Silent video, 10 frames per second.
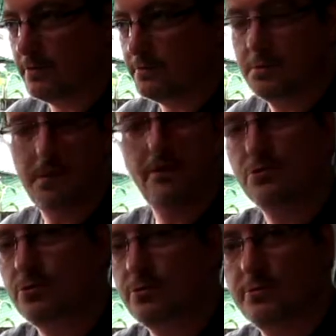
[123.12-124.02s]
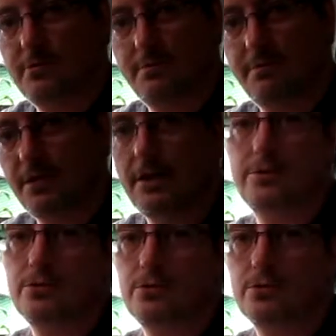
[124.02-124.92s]
tomato juice and V8
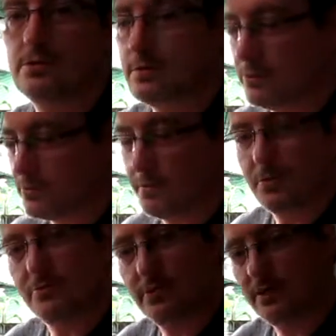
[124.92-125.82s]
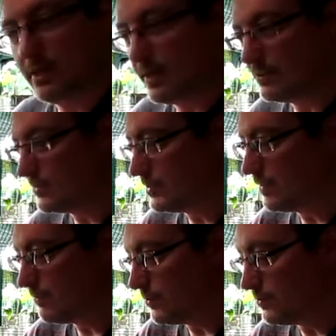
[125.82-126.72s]
juice, those come in those tin cans. We
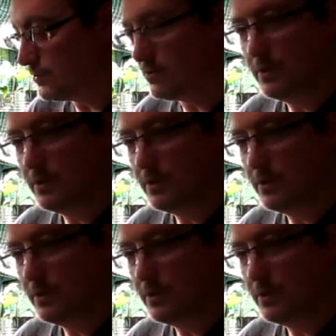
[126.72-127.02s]
save those.